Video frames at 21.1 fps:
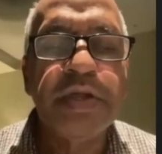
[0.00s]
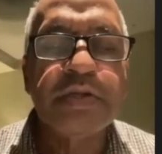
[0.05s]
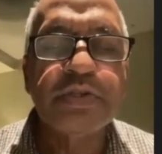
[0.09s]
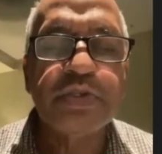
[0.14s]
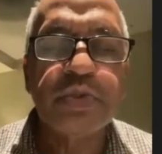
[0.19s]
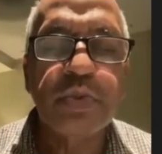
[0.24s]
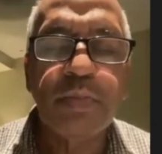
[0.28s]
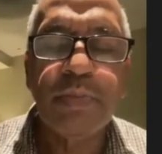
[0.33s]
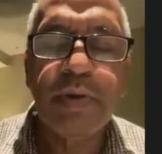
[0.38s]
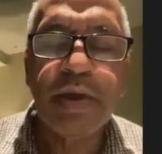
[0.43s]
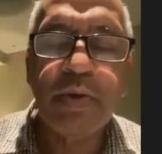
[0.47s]

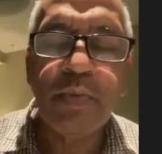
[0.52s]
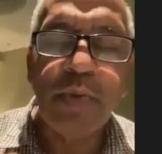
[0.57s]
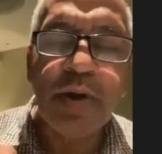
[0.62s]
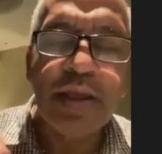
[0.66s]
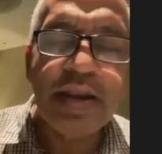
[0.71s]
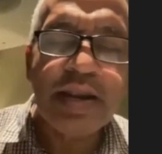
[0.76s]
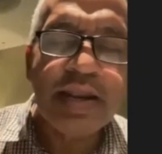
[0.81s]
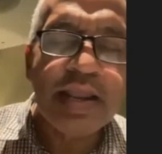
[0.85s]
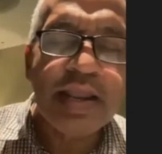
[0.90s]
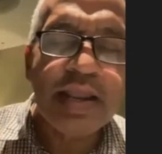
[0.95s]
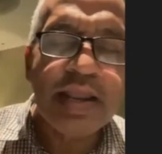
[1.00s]
So by
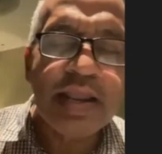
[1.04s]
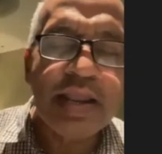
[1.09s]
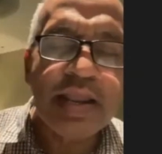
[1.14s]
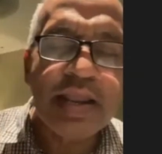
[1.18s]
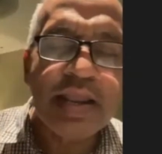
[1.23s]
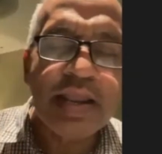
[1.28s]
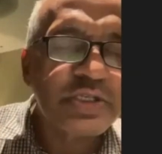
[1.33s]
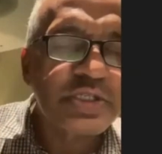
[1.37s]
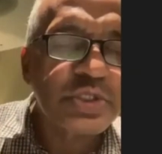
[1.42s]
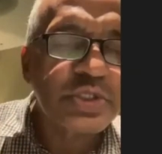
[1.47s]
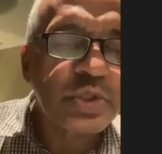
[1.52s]
one hand,
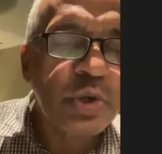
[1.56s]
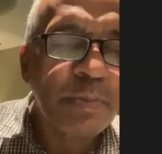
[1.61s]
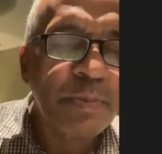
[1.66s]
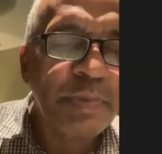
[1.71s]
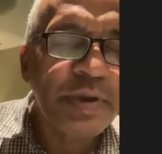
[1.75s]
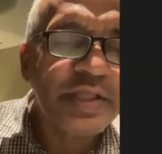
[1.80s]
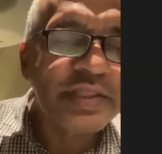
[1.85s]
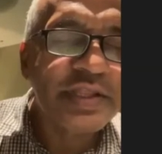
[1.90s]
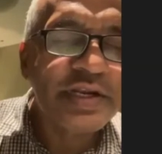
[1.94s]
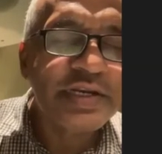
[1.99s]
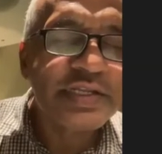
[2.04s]
you're
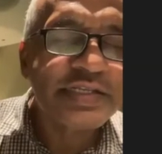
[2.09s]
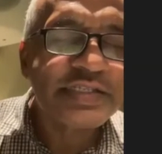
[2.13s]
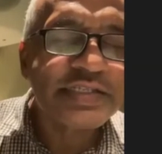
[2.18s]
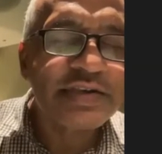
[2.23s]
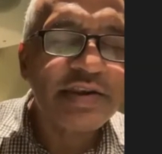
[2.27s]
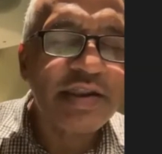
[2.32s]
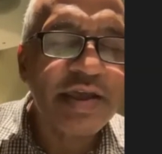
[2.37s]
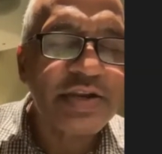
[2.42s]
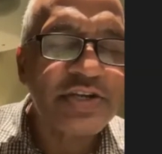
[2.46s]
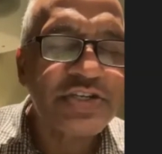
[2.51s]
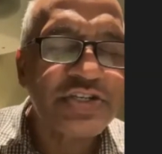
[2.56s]
stopping the
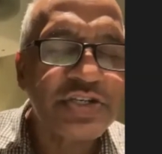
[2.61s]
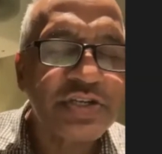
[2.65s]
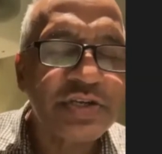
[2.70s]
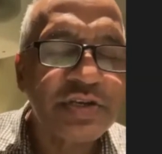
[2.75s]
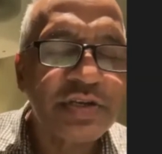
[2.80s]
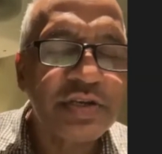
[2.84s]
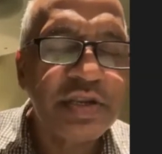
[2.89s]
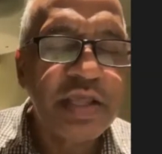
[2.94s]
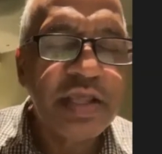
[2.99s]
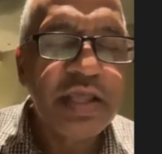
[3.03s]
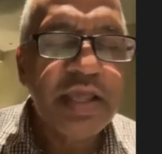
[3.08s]

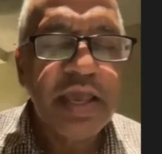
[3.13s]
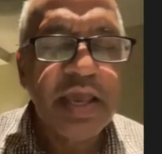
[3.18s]
distraction